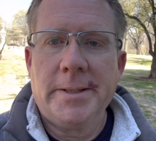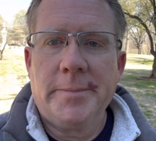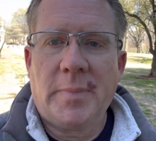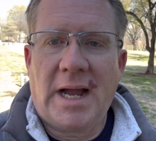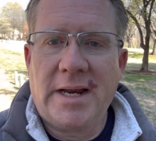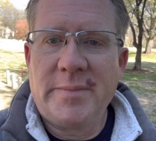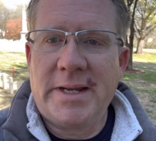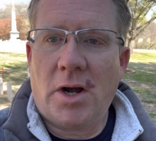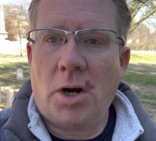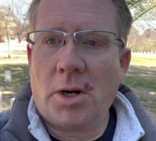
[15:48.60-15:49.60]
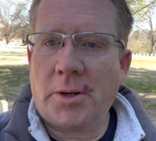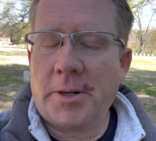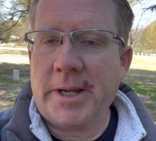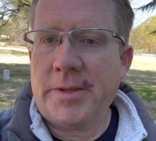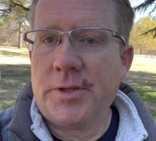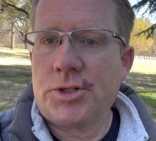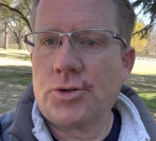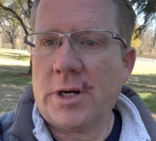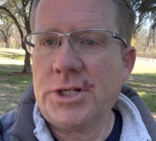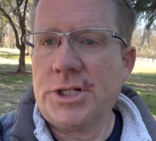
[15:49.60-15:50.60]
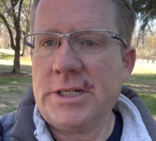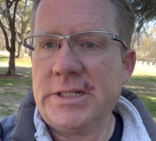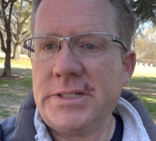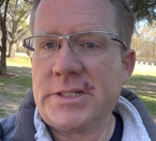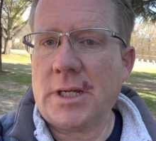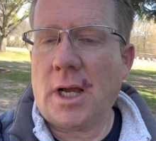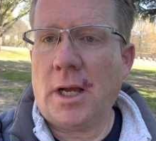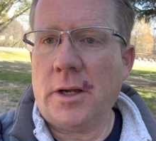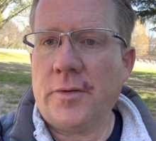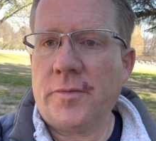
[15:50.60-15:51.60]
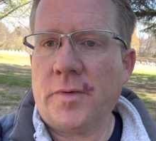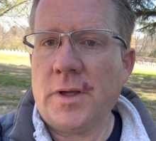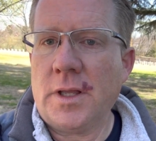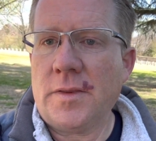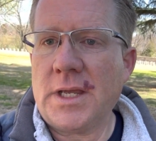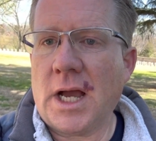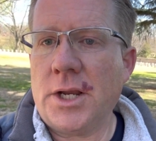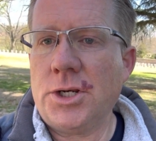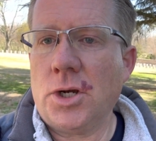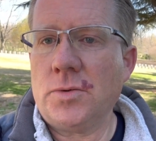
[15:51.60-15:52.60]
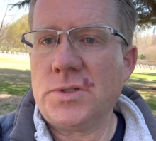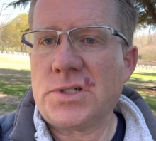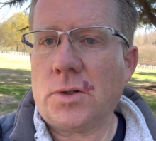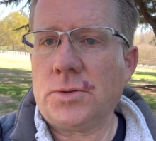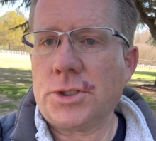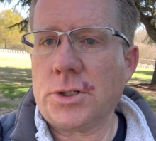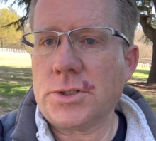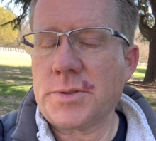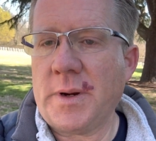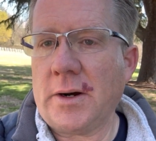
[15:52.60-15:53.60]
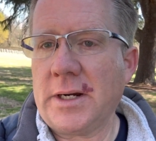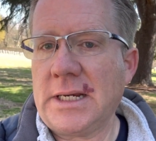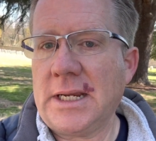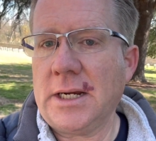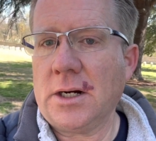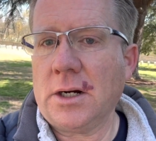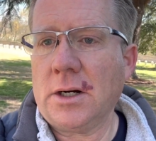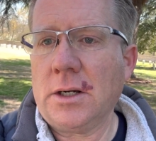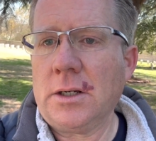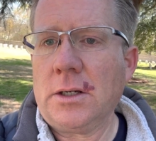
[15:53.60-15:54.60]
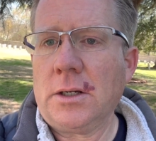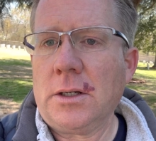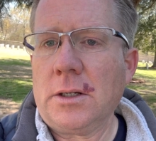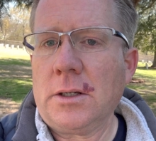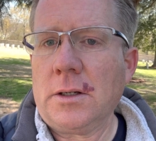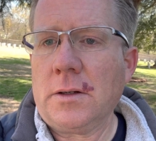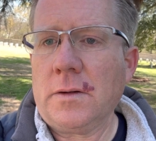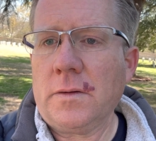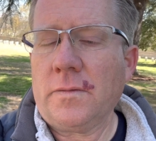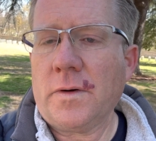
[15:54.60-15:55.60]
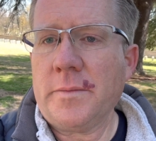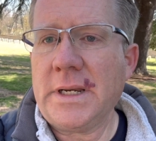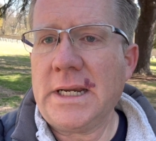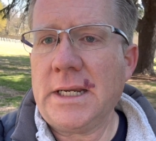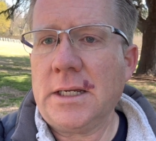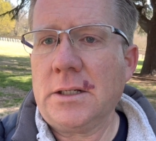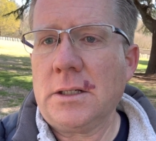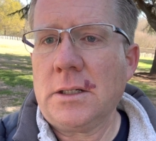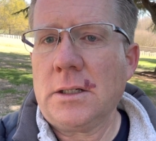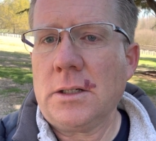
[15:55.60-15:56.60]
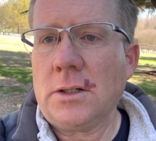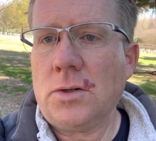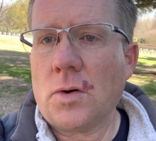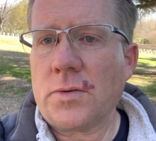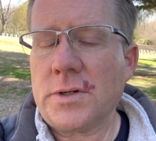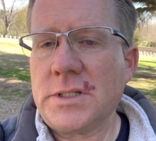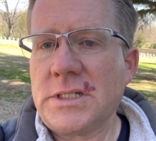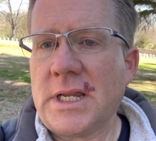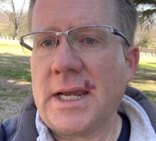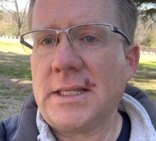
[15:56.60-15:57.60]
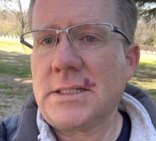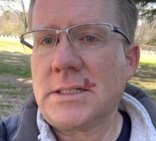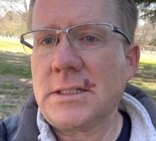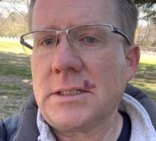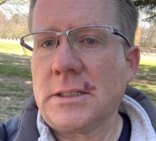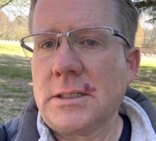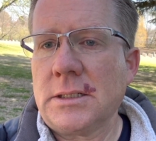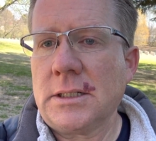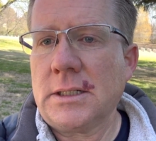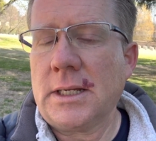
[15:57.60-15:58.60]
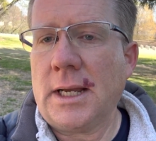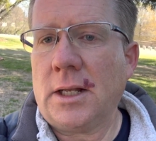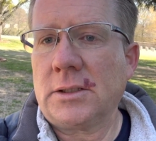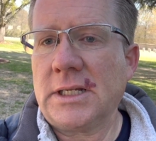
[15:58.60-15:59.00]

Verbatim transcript: Behind me are the trenches of the unknown soldiers buried here from many northern states held in